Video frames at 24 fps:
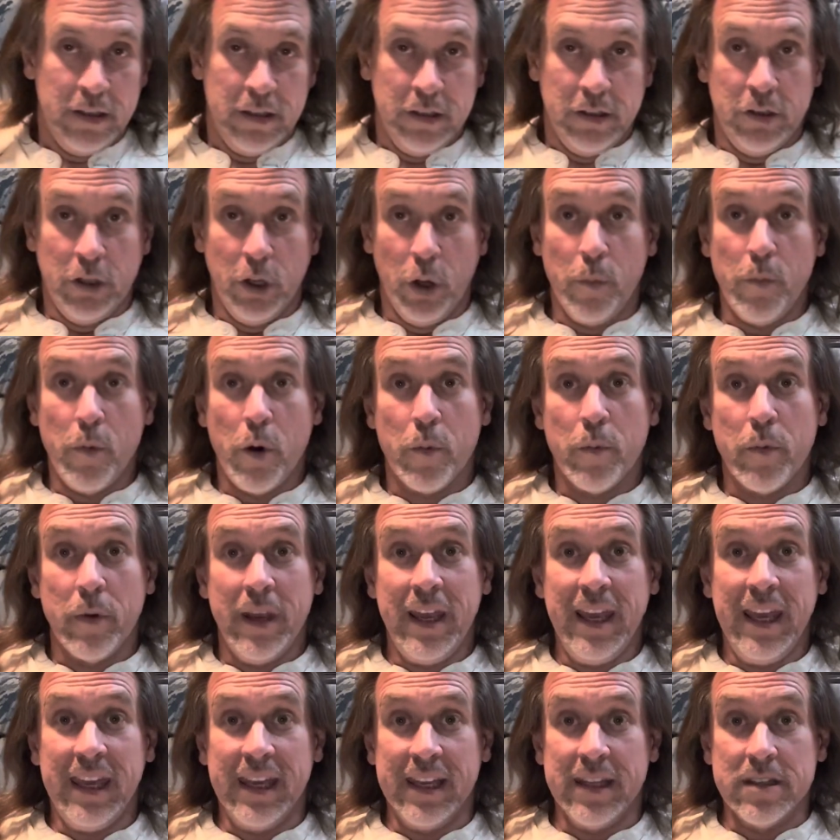No more
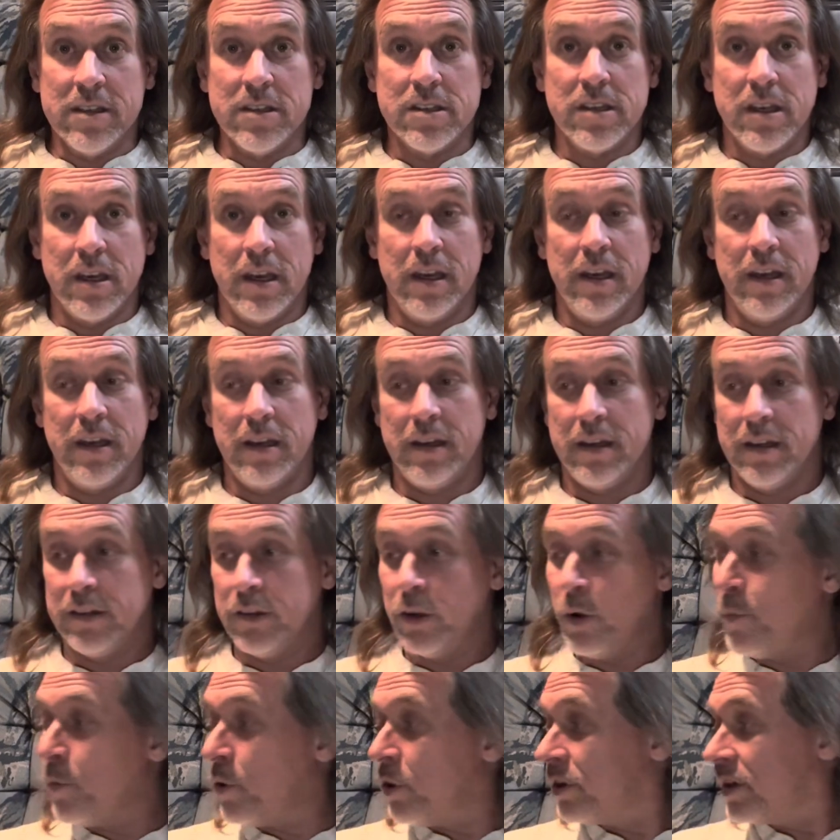Mohicans.
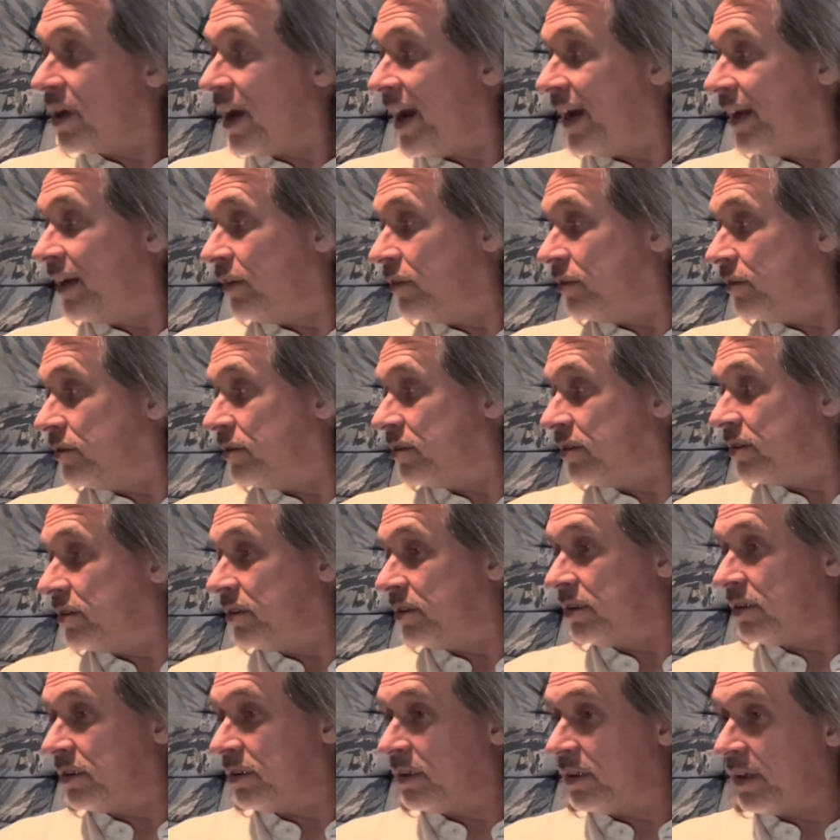No more
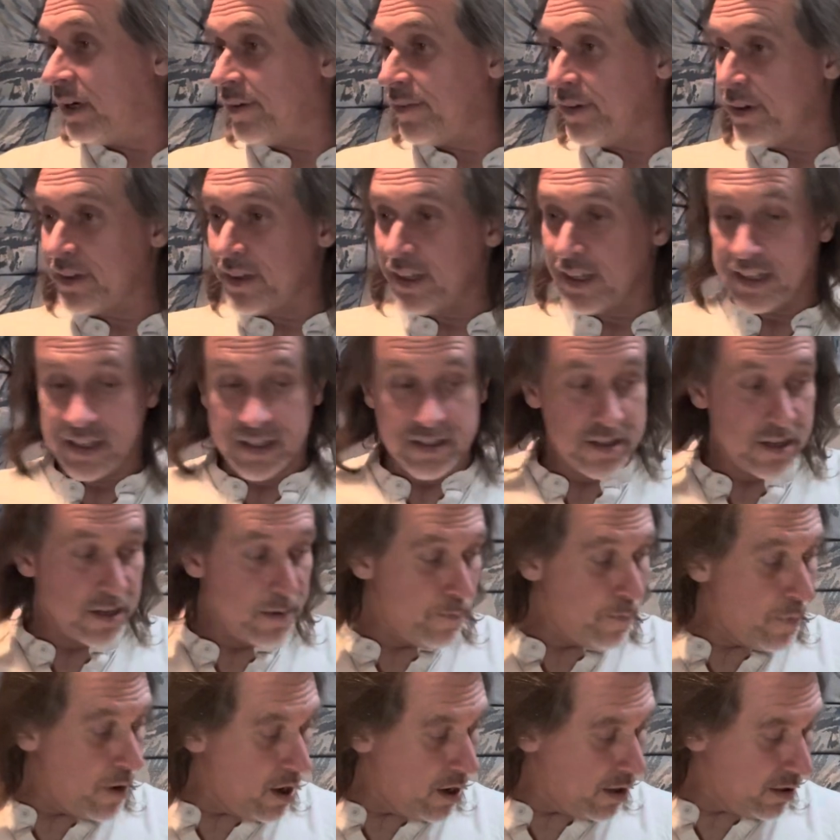titles. Everything is
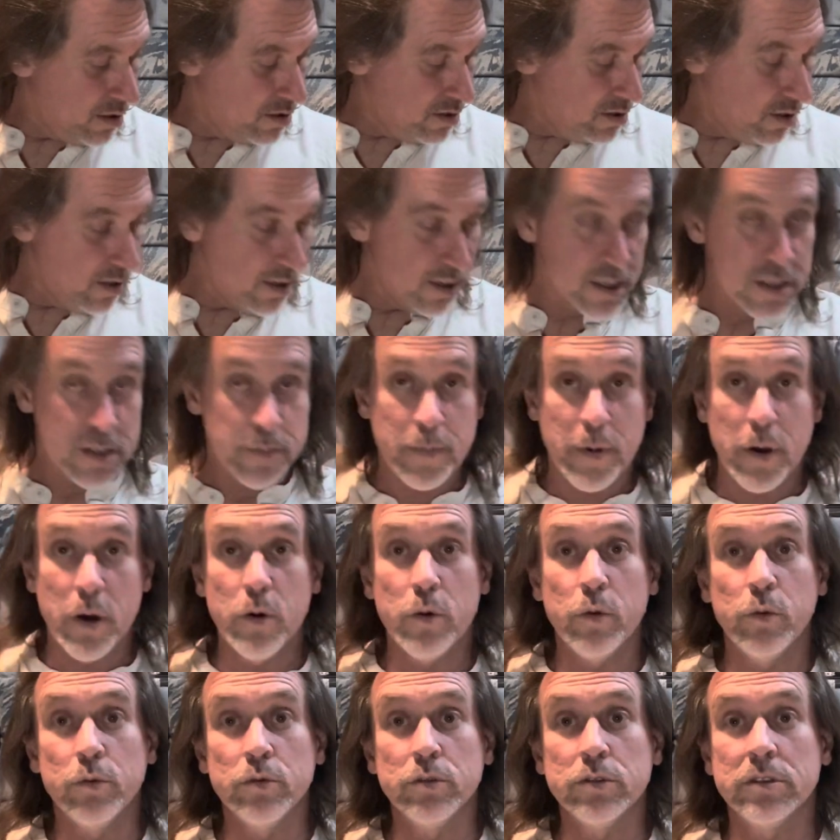unboxed and
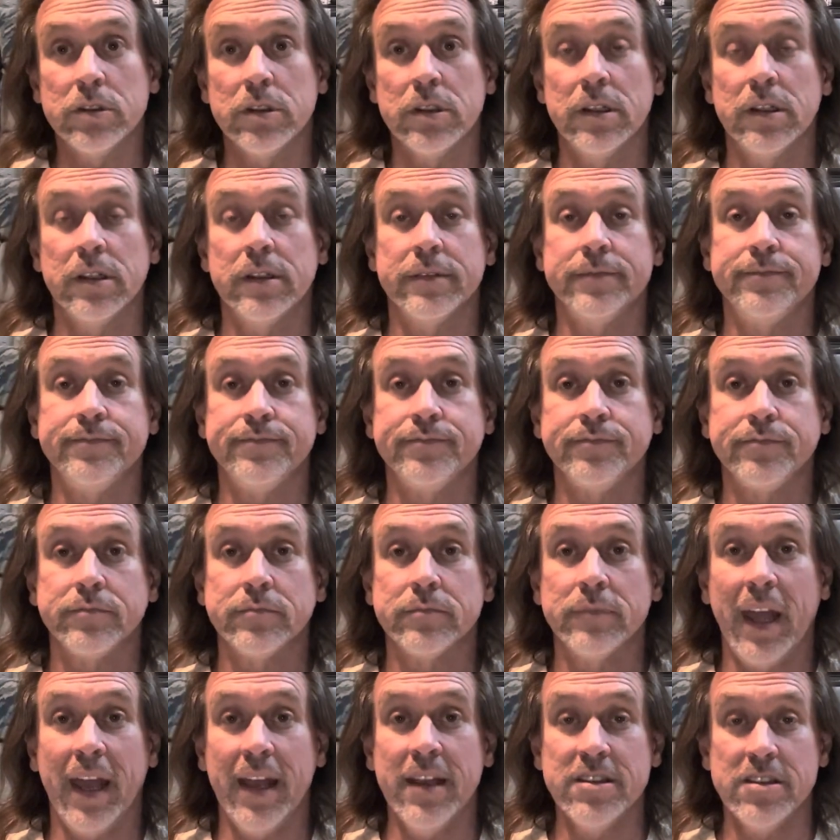exposed
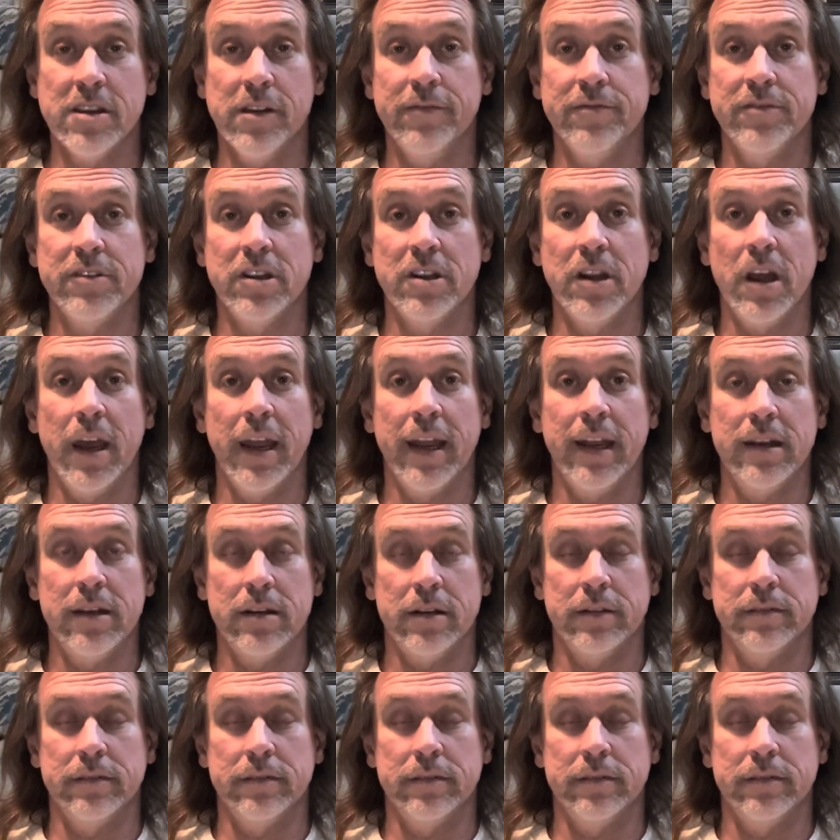as of tonight.